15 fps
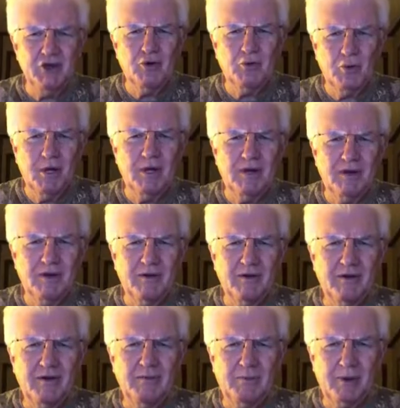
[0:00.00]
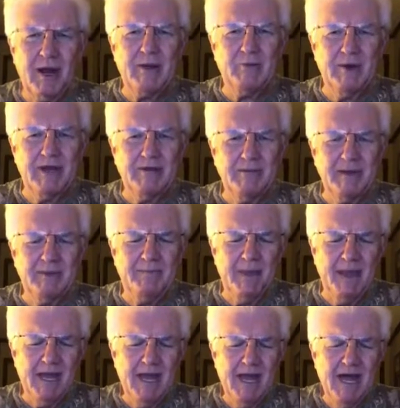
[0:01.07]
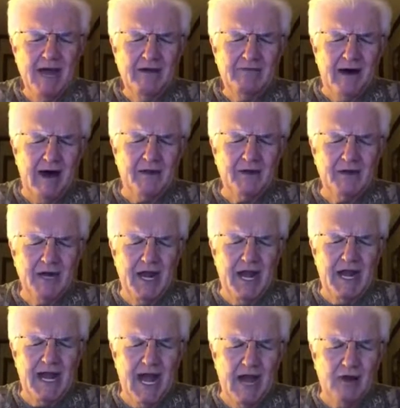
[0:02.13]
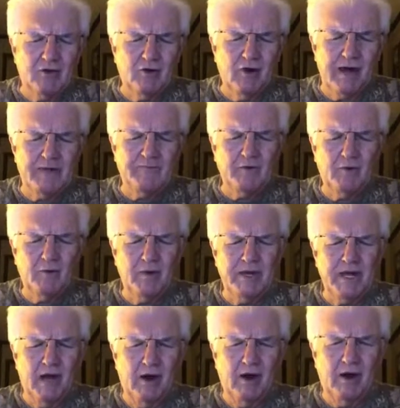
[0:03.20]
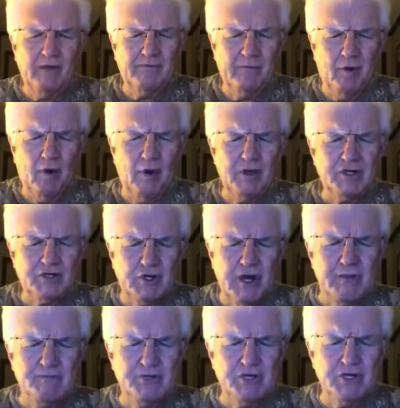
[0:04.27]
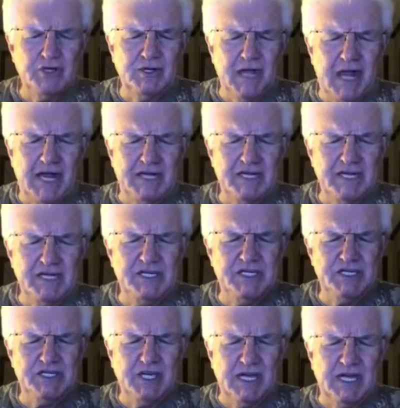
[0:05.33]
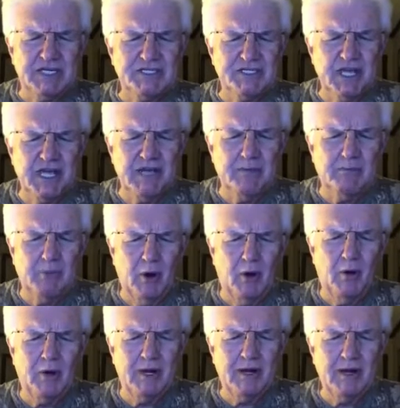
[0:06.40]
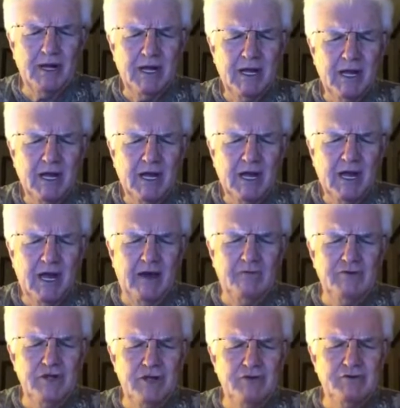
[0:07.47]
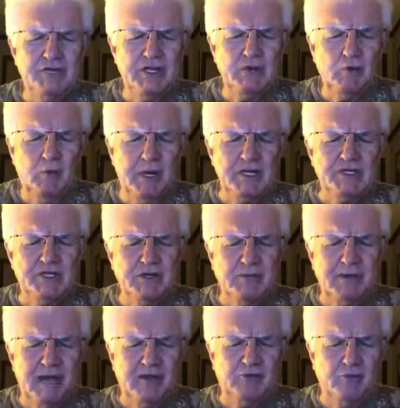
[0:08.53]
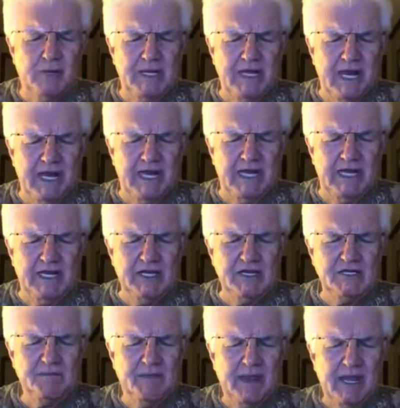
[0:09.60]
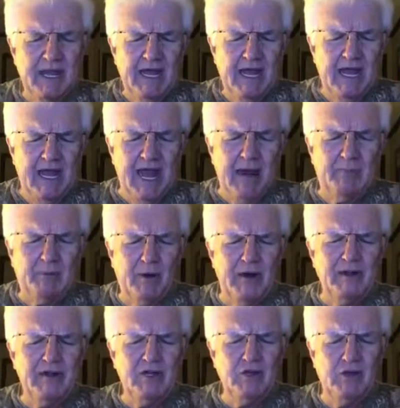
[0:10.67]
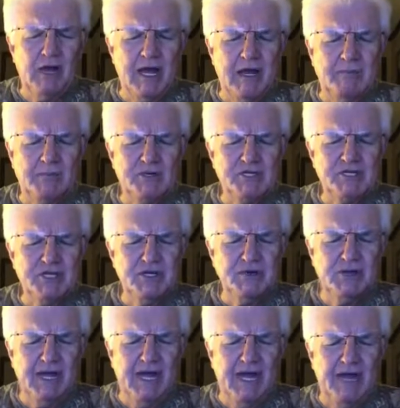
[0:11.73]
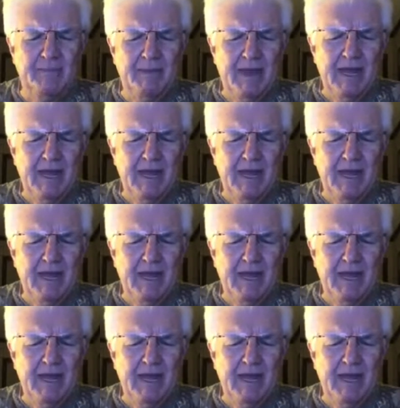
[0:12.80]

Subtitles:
your world. Pray with me. Father, today how grateful we are for Scripture that teaches us the importance of using wisdom as we age. And I pray that you'll help us do that.